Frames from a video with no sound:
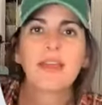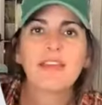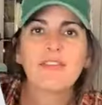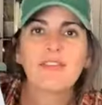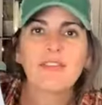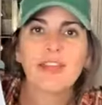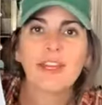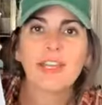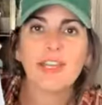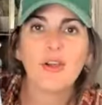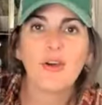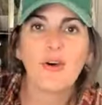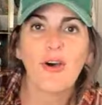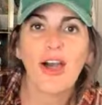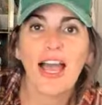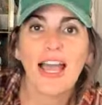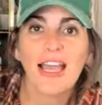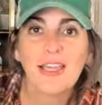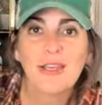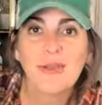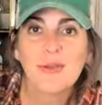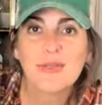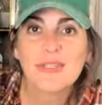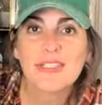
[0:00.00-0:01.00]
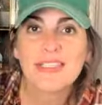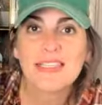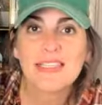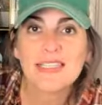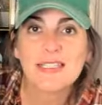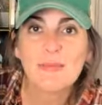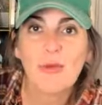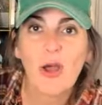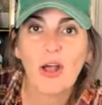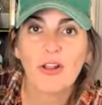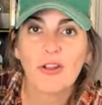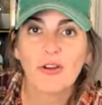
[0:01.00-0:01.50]
my video, I used the
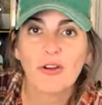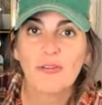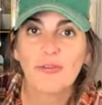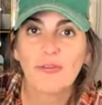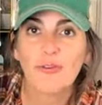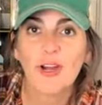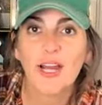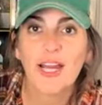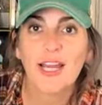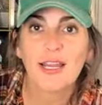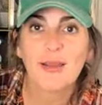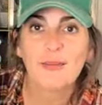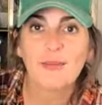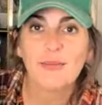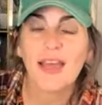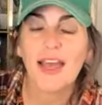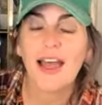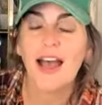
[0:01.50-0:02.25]
smaller frame